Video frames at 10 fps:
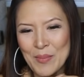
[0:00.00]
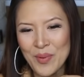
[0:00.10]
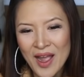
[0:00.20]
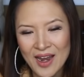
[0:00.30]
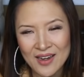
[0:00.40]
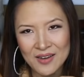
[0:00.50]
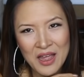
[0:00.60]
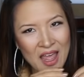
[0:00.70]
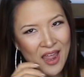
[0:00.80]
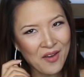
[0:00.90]
But
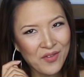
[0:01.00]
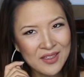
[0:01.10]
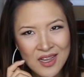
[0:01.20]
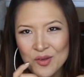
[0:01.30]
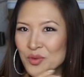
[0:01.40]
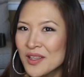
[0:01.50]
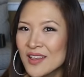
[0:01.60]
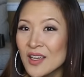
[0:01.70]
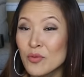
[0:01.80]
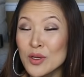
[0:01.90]
every time we
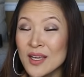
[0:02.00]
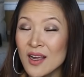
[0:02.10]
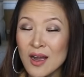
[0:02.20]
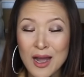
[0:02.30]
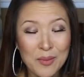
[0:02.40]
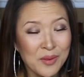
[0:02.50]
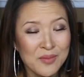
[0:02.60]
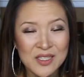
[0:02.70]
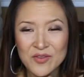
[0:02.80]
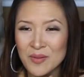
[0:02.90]
leave, we get
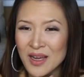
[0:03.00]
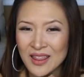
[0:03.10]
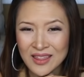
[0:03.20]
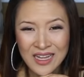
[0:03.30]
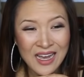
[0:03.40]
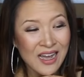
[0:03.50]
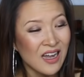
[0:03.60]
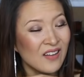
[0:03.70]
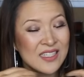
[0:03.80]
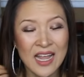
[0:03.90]
compliments from a
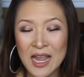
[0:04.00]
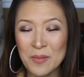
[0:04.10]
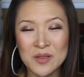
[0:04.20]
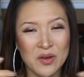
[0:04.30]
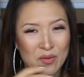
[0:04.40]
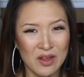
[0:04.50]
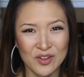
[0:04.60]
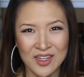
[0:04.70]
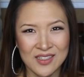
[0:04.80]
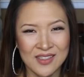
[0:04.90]
lot of tables
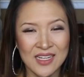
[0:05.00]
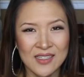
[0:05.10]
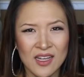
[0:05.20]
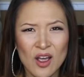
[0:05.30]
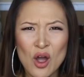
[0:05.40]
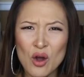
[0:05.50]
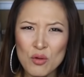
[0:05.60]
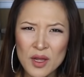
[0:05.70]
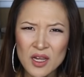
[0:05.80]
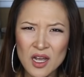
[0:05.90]
around us. They say, oh
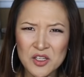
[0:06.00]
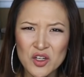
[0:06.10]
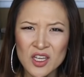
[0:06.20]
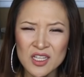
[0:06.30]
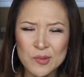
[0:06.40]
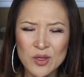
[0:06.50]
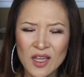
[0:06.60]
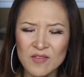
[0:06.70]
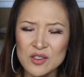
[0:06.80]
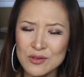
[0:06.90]
my God, your kids
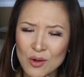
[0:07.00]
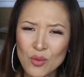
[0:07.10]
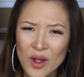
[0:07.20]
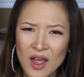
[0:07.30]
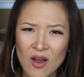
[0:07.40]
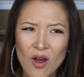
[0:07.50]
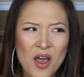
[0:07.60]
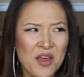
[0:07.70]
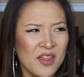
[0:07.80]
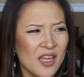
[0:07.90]
behave so well.
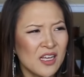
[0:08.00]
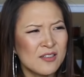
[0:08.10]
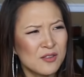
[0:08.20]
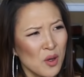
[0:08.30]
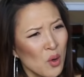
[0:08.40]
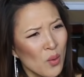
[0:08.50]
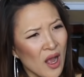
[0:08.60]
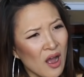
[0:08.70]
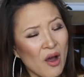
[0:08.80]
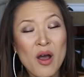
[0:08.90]
They eat so
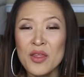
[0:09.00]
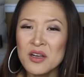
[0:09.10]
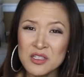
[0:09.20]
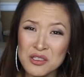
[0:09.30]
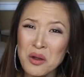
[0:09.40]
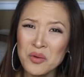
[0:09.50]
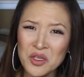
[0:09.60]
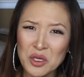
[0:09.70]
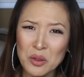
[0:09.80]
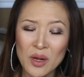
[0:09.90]
well. They're so
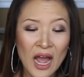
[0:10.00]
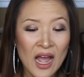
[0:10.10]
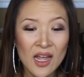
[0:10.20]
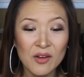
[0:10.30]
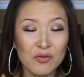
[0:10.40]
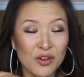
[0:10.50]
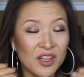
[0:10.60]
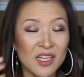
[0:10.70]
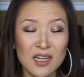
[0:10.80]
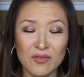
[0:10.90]
cute. I
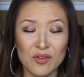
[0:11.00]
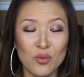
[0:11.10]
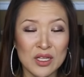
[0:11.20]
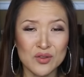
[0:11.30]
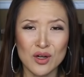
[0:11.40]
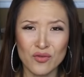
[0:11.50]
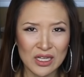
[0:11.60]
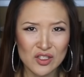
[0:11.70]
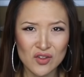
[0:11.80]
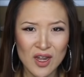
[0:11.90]
really never went to a
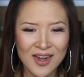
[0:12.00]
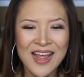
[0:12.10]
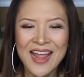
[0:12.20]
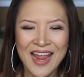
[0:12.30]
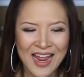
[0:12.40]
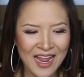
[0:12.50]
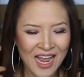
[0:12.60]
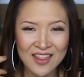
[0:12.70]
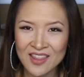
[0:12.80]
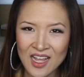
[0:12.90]
restaurant
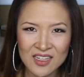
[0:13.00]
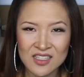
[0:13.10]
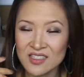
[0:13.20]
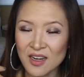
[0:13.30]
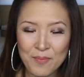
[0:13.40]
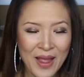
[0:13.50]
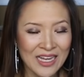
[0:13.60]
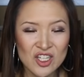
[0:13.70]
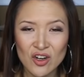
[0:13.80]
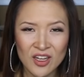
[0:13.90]
and they start
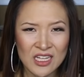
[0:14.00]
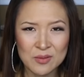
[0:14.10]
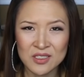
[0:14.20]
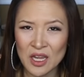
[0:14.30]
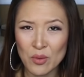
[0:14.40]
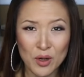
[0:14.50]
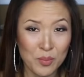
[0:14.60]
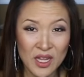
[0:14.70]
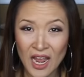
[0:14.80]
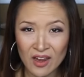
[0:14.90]
bashing our kids because they weren't
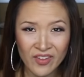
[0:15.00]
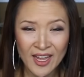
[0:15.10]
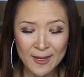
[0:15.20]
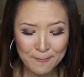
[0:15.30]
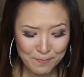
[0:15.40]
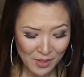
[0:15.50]
behaving.